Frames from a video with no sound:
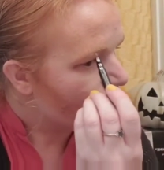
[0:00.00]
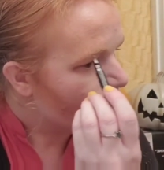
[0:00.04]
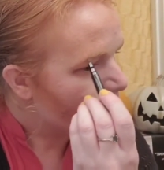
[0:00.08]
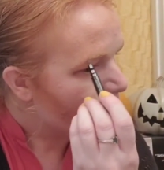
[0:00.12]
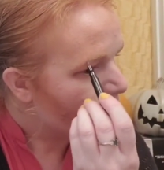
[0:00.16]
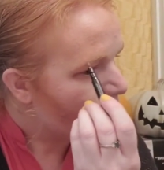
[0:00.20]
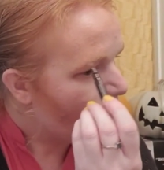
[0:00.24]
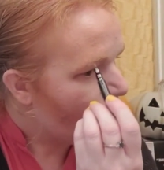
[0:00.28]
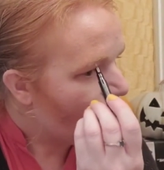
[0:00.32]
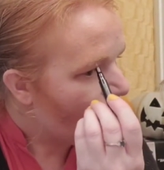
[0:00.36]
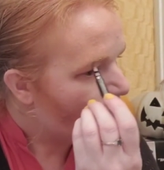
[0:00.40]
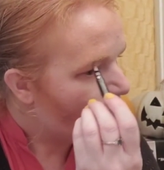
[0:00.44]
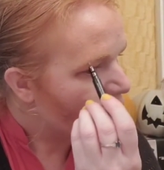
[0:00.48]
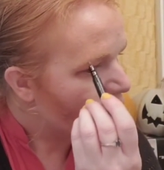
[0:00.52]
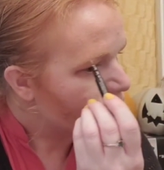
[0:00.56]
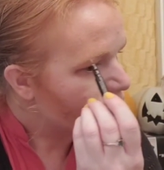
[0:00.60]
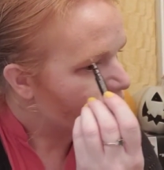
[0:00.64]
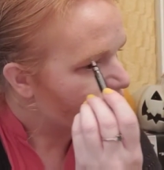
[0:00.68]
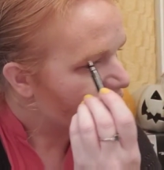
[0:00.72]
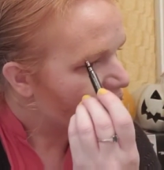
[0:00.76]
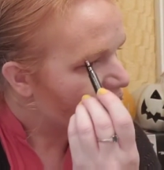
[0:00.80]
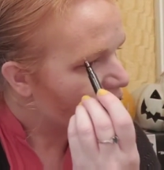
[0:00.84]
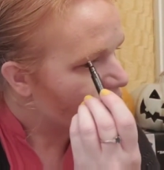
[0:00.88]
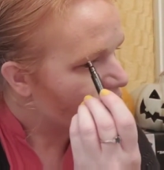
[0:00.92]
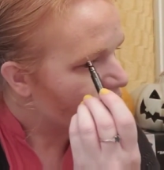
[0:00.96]
are
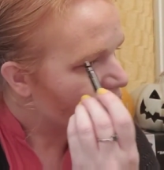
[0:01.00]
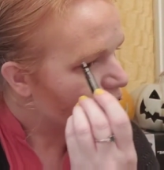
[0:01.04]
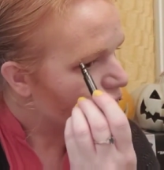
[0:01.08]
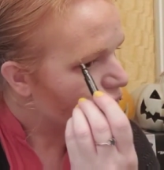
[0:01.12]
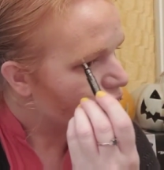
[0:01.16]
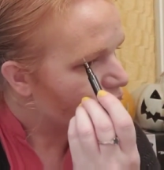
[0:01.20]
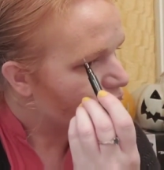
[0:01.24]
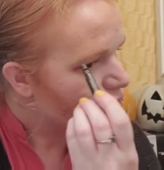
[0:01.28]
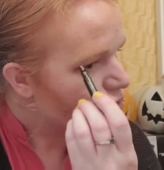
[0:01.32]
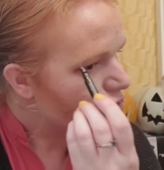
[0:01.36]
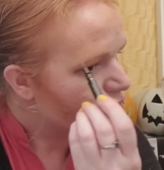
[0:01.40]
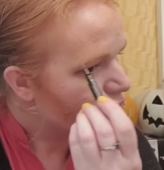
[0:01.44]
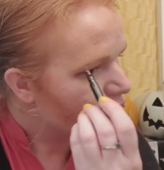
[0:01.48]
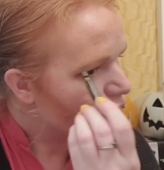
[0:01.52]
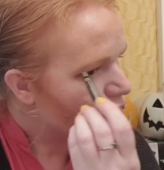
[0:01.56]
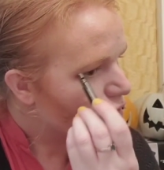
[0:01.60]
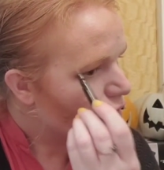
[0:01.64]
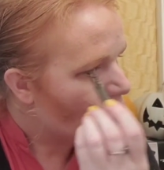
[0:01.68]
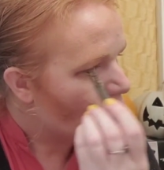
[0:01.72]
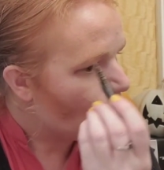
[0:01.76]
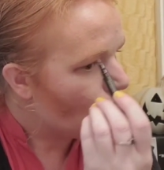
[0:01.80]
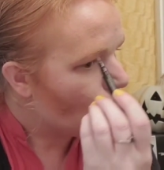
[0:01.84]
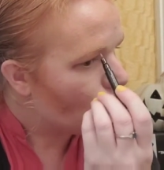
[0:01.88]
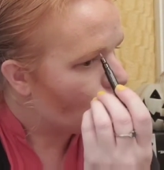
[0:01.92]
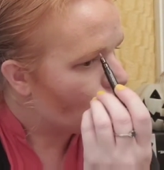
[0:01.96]
mounds of
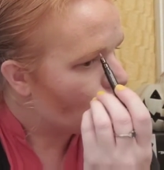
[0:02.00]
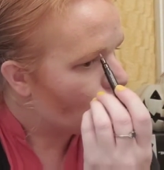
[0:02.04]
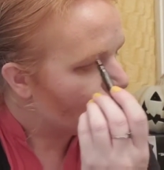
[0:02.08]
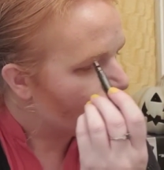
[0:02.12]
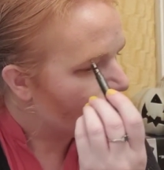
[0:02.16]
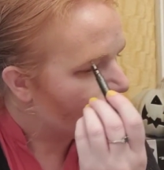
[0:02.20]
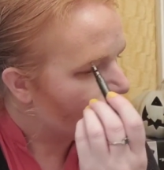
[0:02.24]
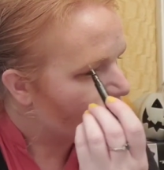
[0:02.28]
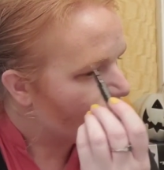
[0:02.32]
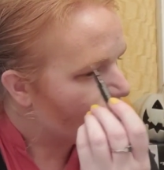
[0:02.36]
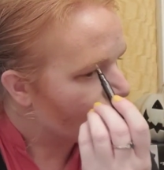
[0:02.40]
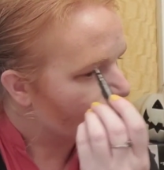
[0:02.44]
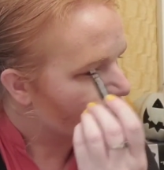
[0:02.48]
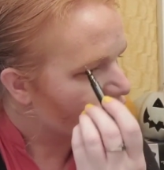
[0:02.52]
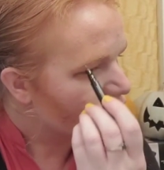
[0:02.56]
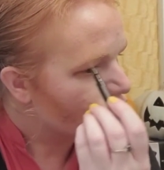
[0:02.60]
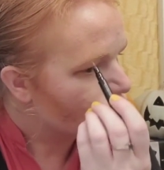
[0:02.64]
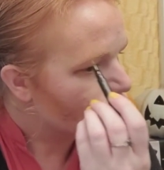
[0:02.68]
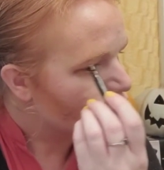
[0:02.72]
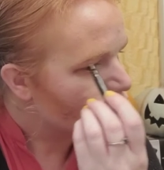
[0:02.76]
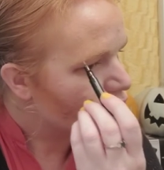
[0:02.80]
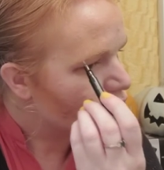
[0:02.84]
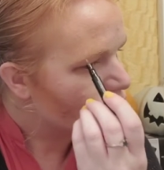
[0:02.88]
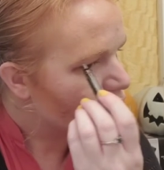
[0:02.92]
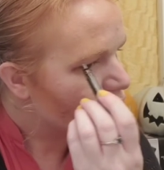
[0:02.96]
gold and
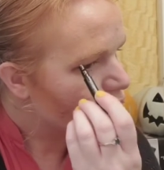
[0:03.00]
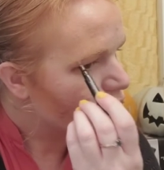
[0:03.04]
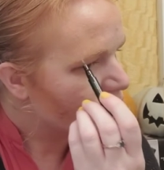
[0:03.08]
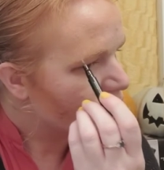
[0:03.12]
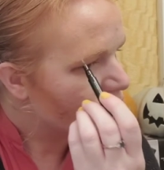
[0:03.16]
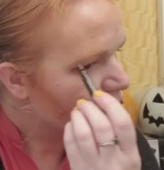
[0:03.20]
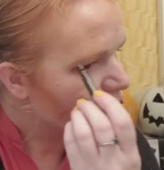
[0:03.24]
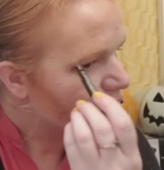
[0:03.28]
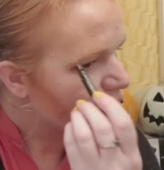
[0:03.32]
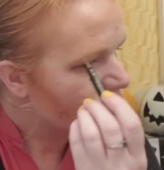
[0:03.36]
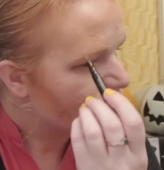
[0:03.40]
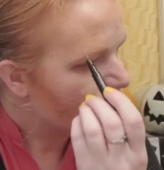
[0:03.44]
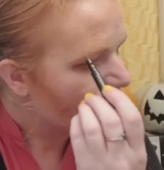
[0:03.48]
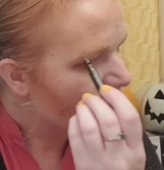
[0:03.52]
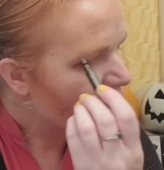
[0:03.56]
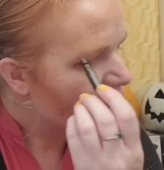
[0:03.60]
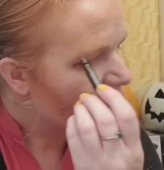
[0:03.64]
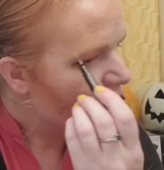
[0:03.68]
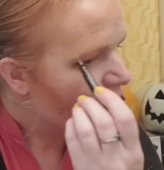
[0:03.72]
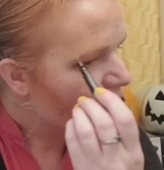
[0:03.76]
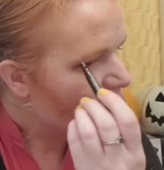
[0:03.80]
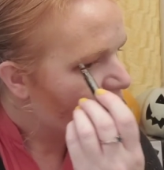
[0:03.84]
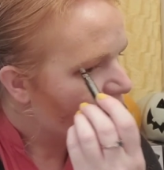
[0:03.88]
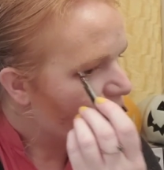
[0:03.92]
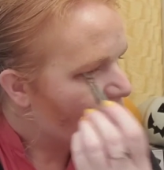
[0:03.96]
jewels.
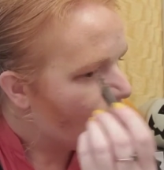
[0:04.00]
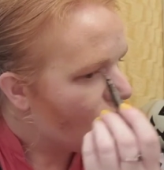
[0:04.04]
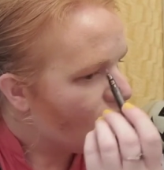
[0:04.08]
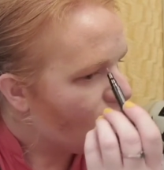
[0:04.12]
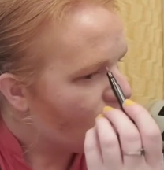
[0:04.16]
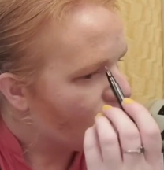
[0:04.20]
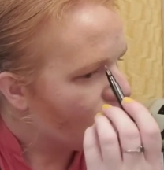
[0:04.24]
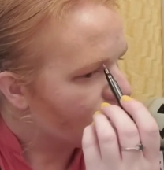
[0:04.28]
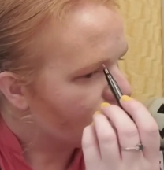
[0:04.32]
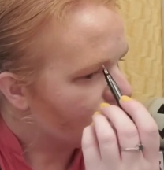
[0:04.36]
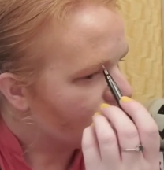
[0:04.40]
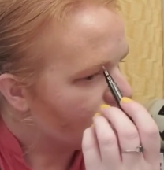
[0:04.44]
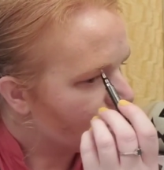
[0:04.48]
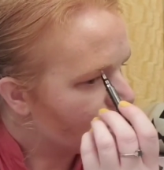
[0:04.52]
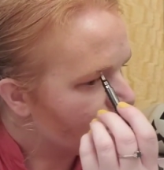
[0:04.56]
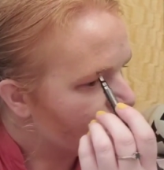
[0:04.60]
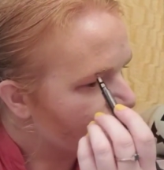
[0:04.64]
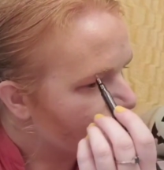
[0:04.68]
And